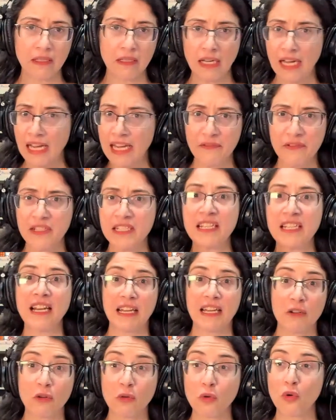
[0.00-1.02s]
I haven't seen
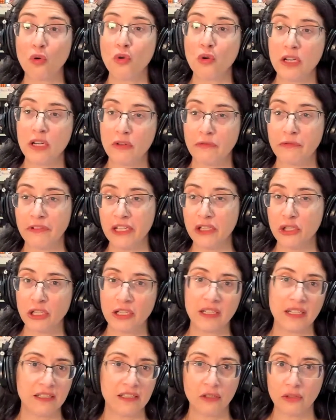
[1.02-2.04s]
like cool
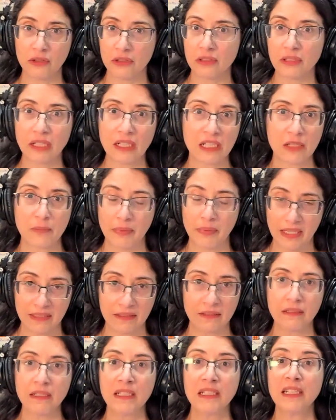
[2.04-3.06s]
innovation. I don't
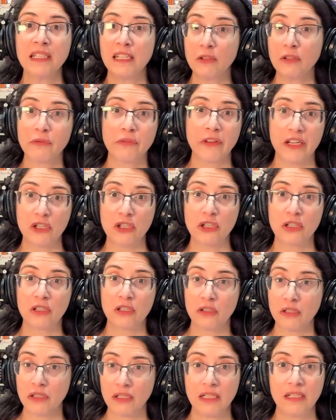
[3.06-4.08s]
expect
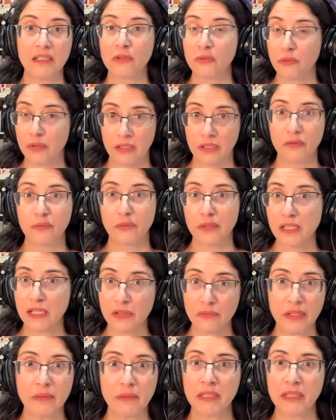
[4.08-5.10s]
innovation in
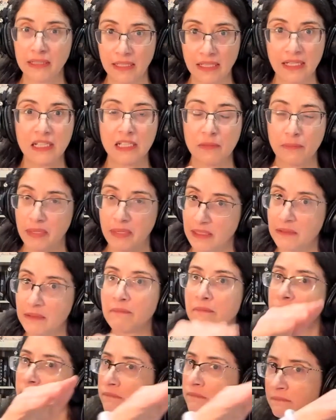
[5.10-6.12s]
2023, but I expect
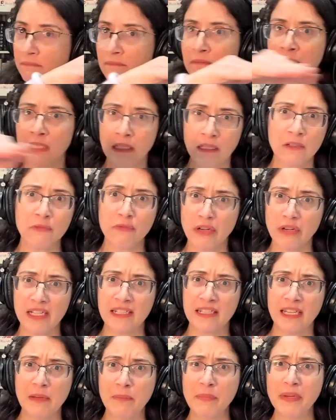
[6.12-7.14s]

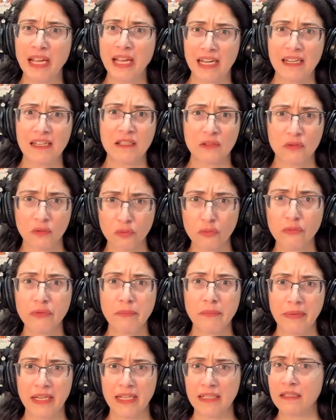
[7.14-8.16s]
REST APIs to
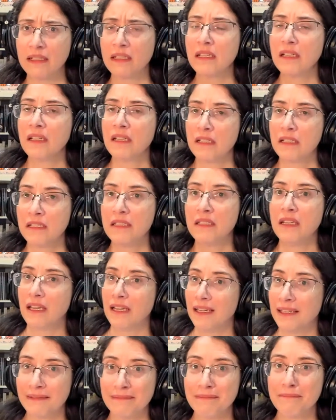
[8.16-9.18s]
remain
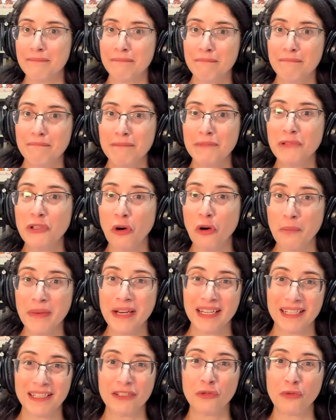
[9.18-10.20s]
the
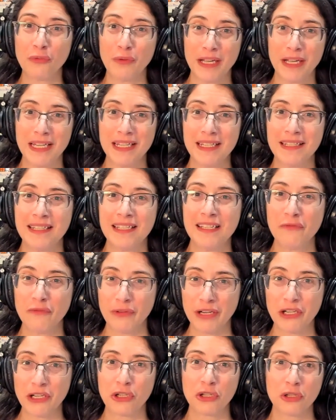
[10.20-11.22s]
dominant ways in
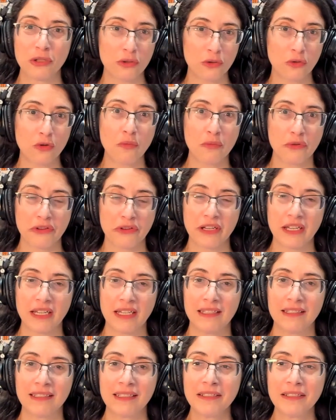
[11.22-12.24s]
which you
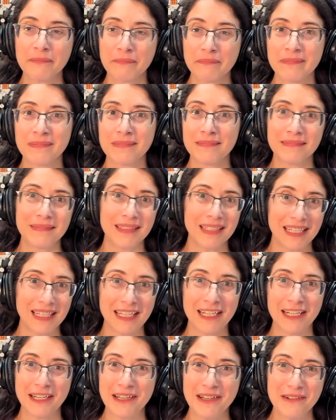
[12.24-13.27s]
communicate
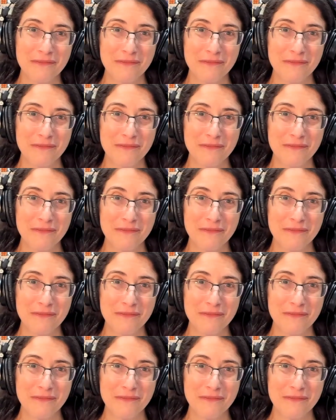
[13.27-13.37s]
in